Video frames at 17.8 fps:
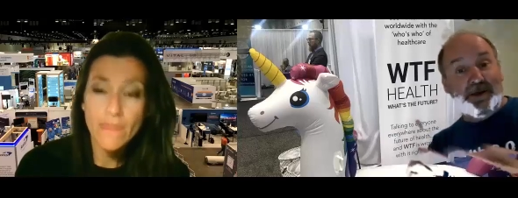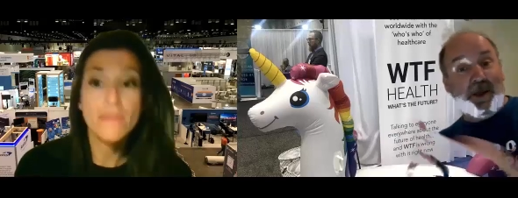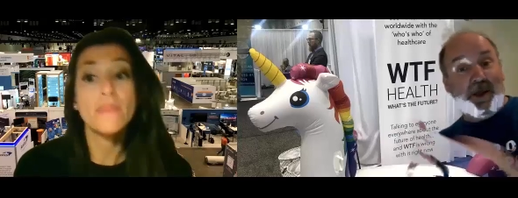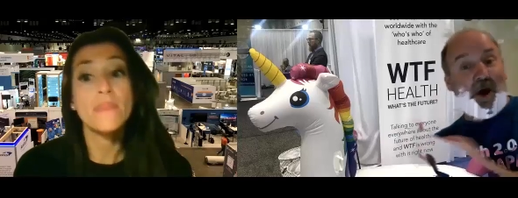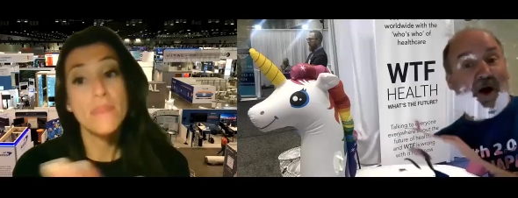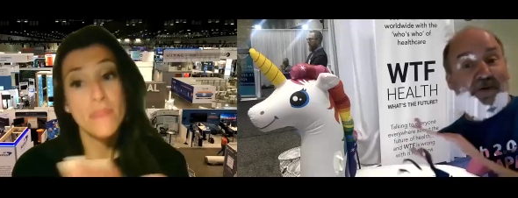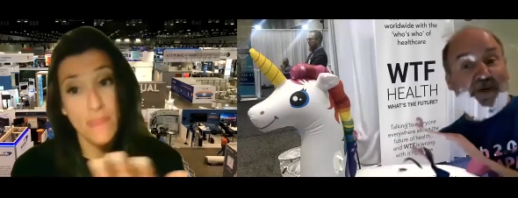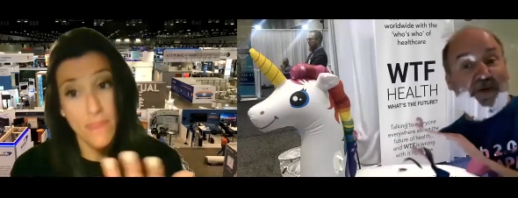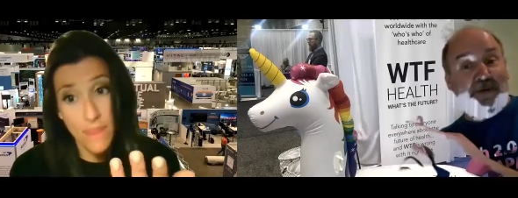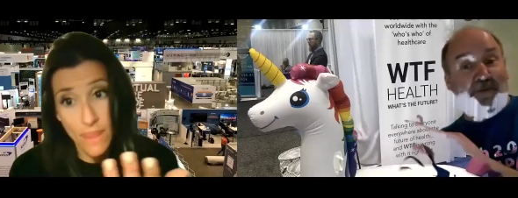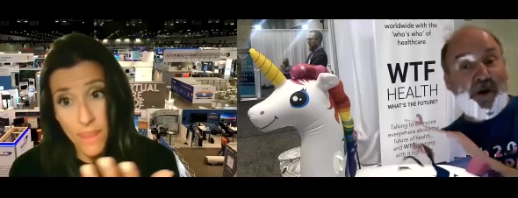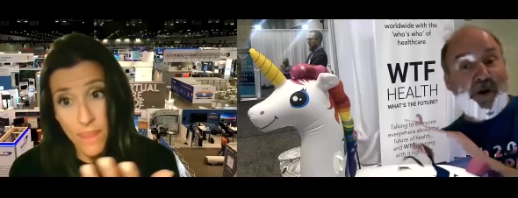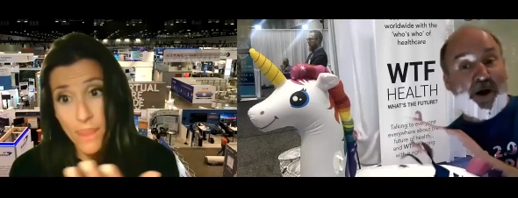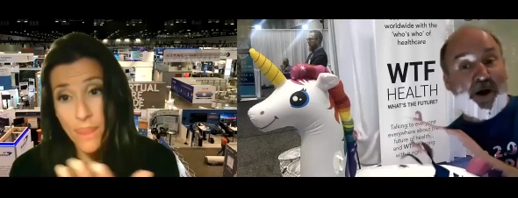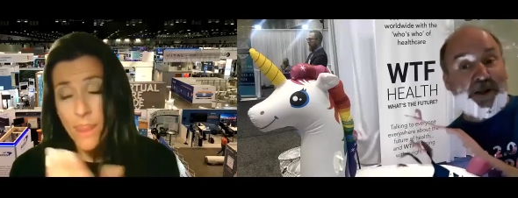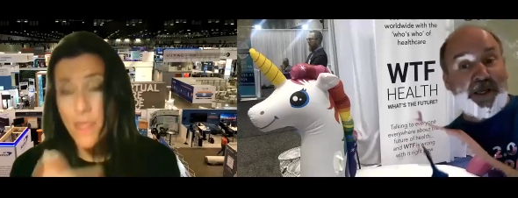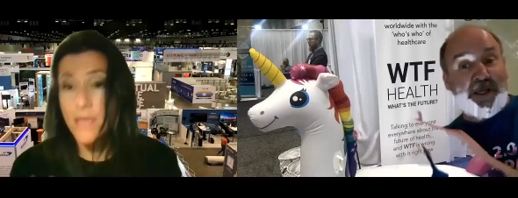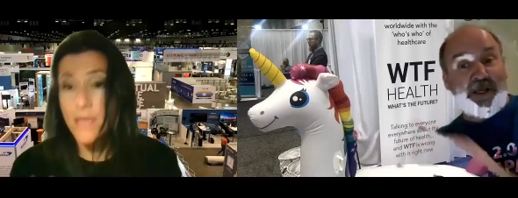Speaker 1: the Arbia
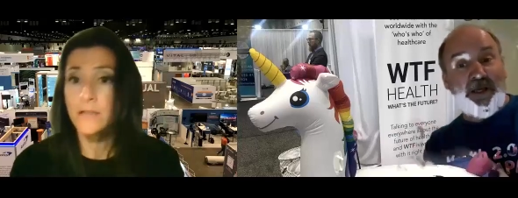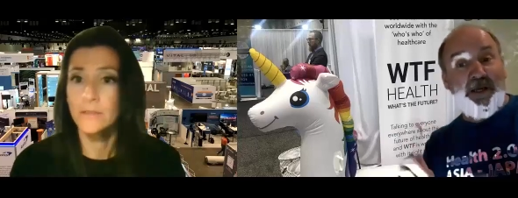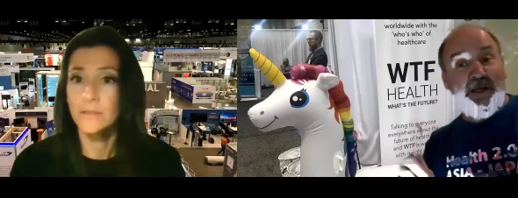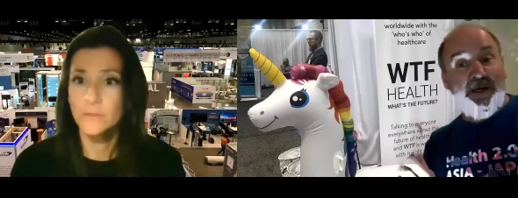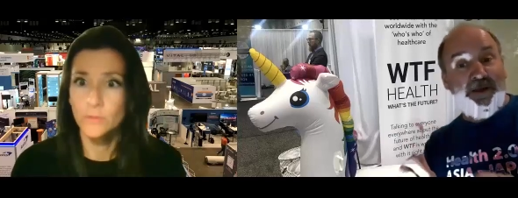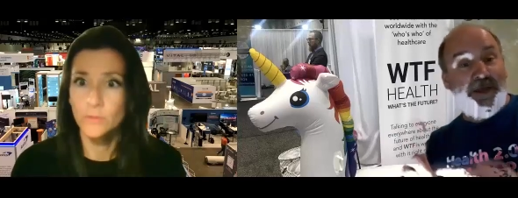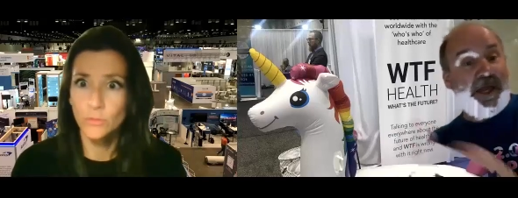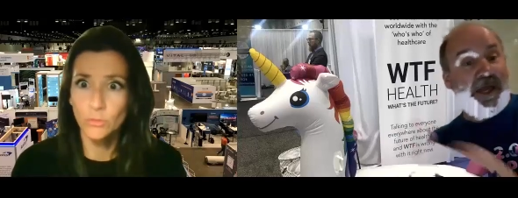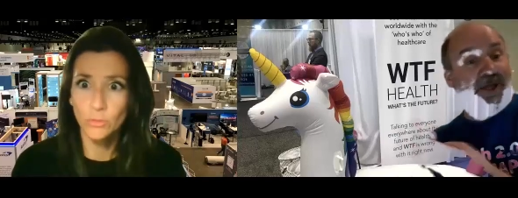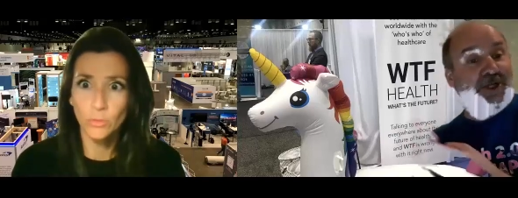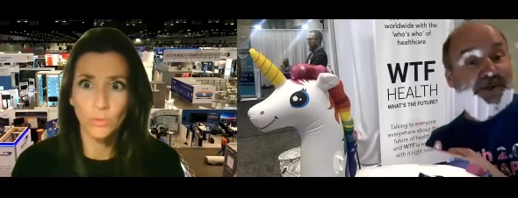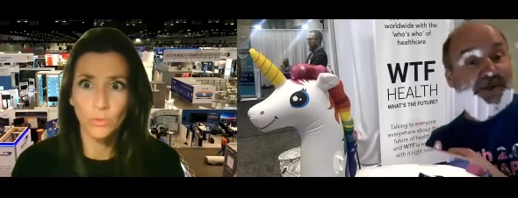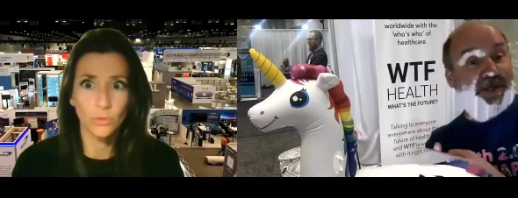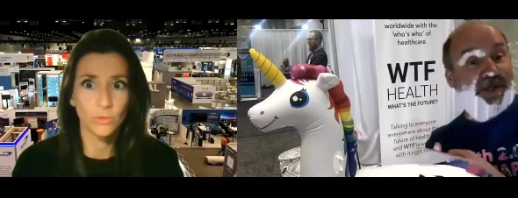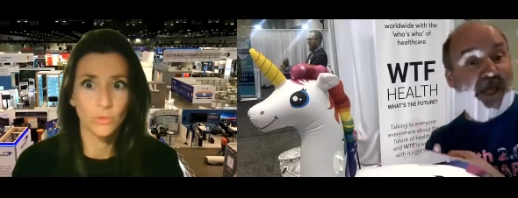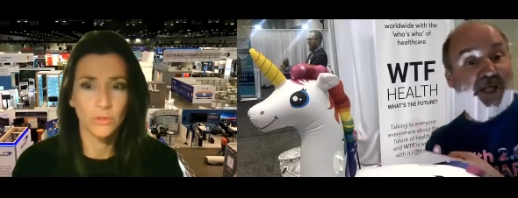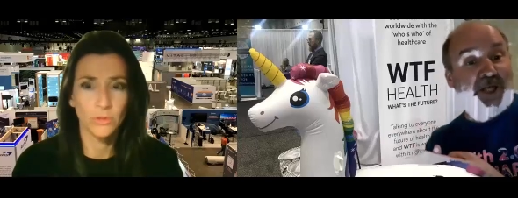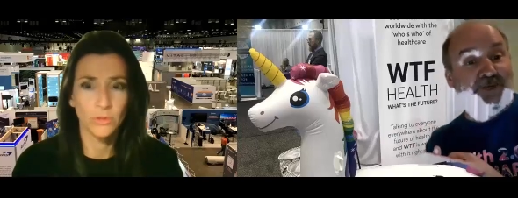party, the
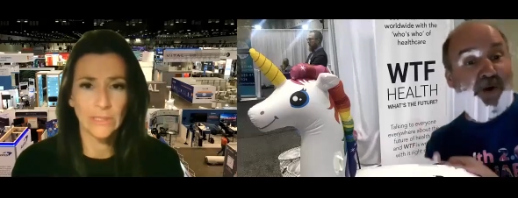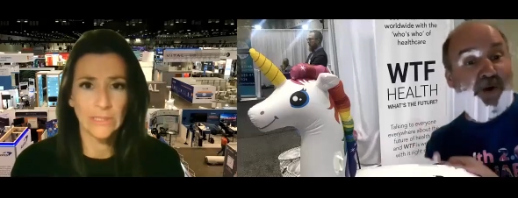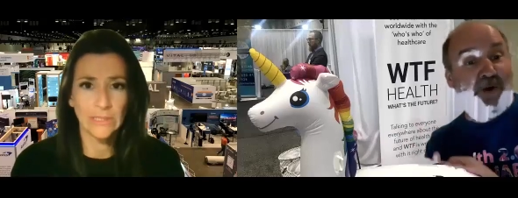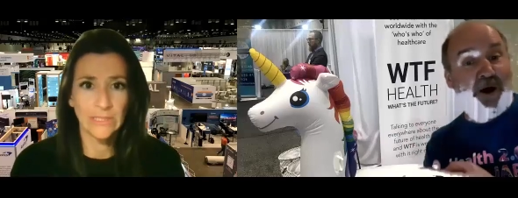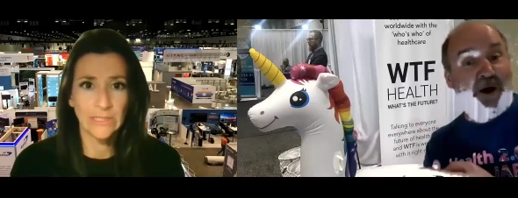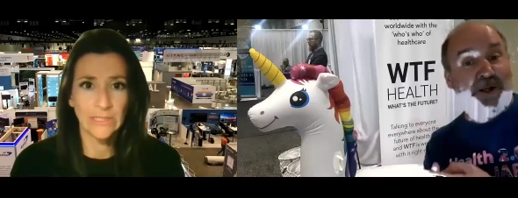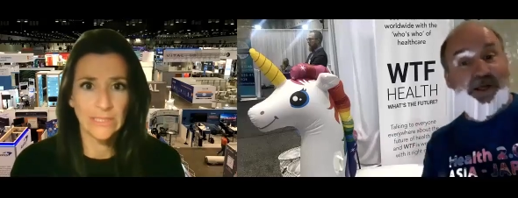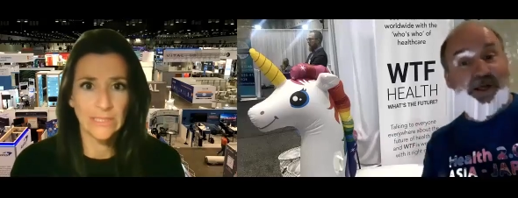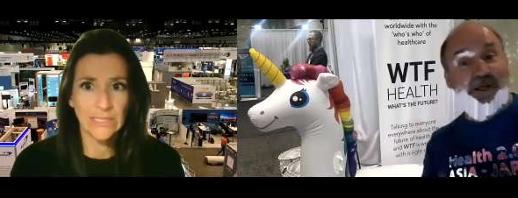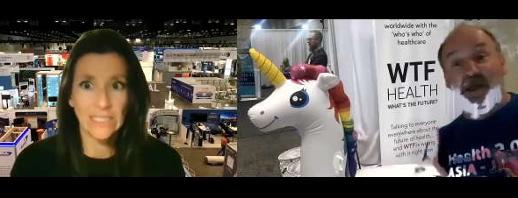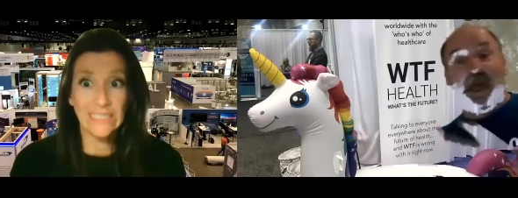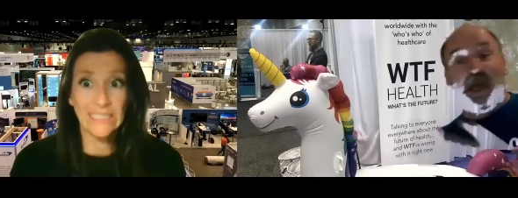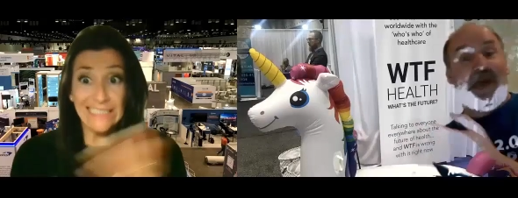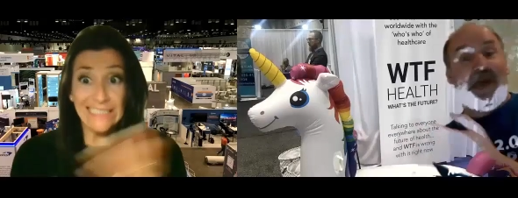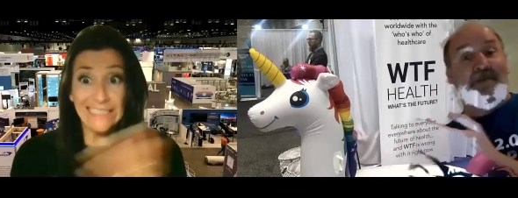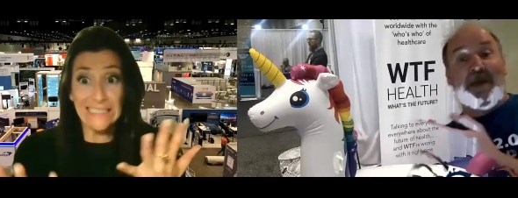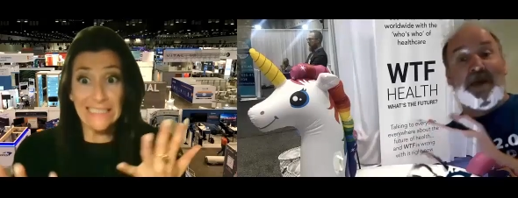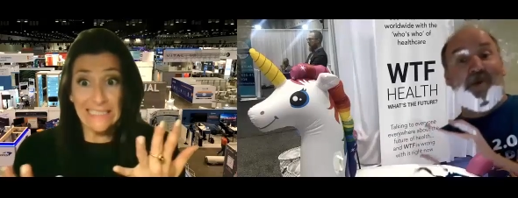HLTH party, the
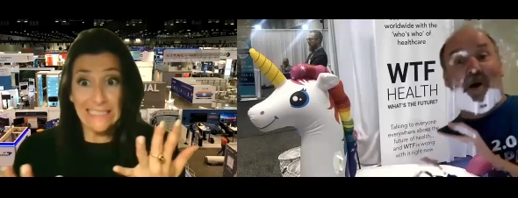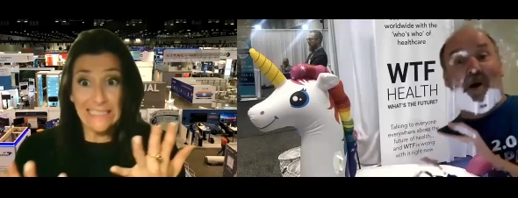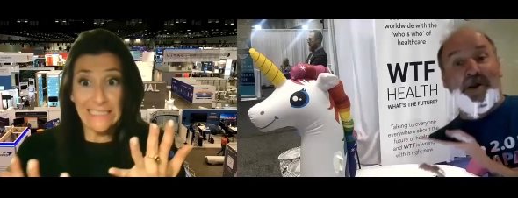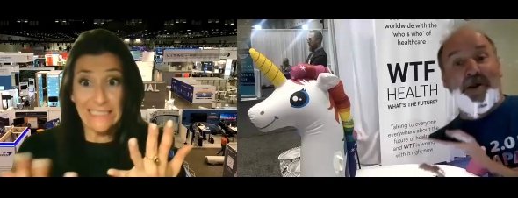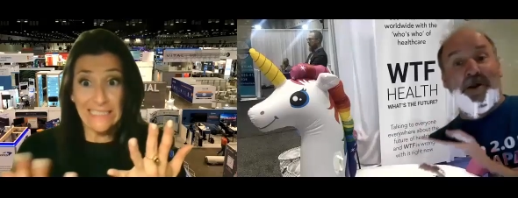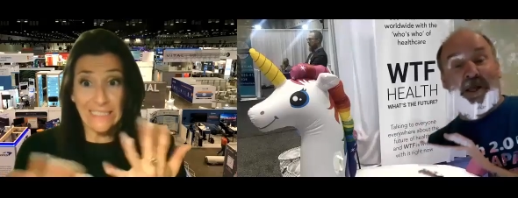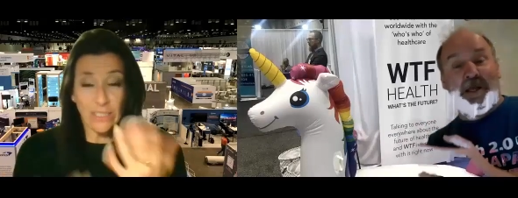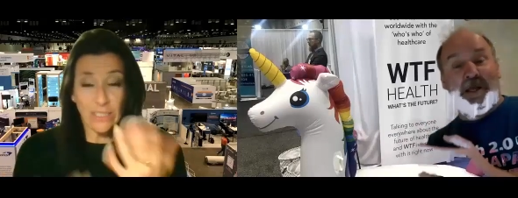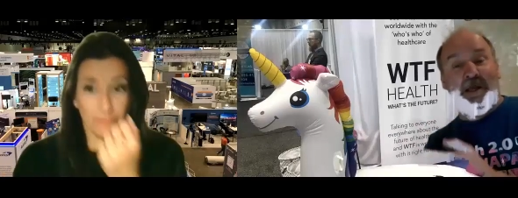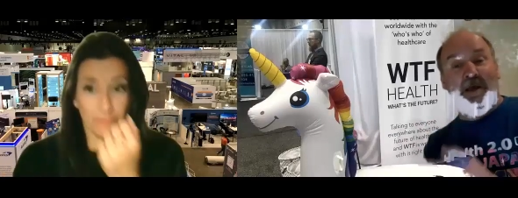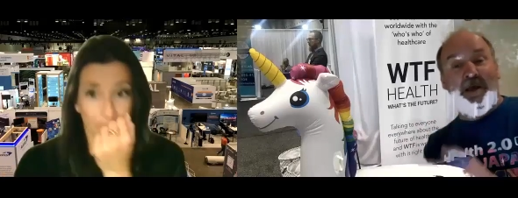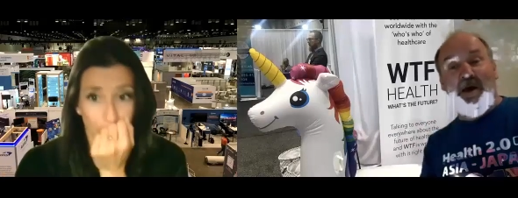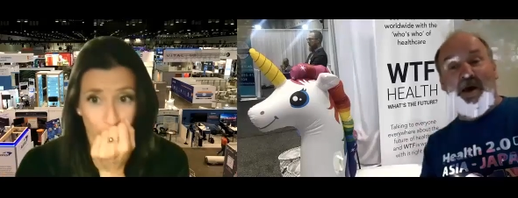AMA party,